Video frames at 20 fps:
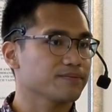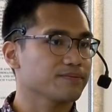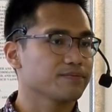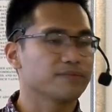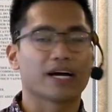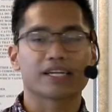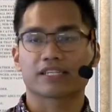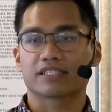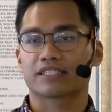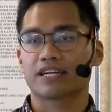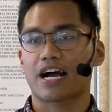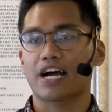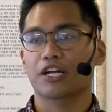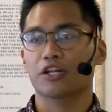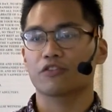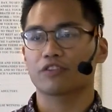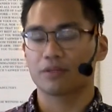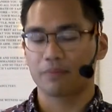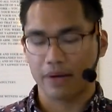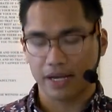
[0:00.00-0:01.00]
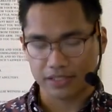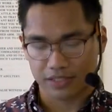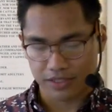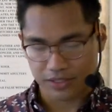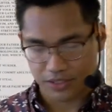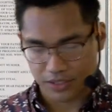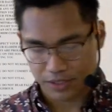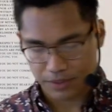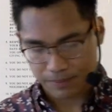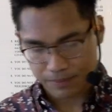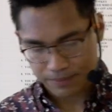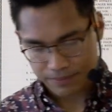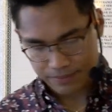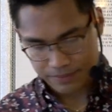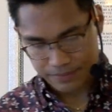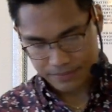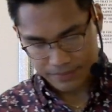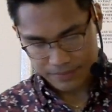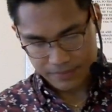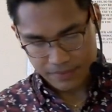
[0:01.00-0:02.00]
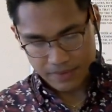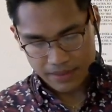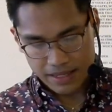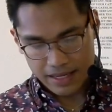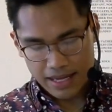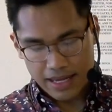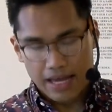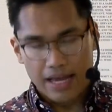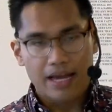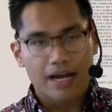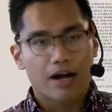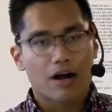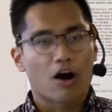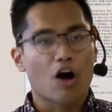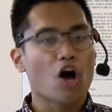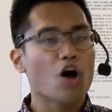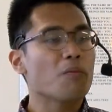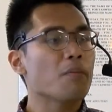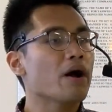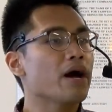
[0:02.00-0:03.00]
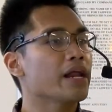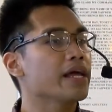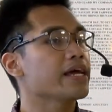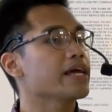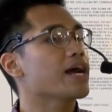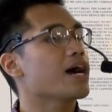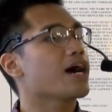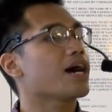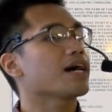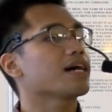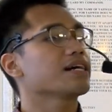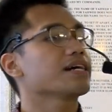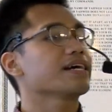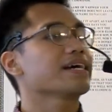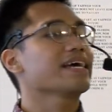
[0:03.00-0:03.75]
That's the title of the message. Yes. Maria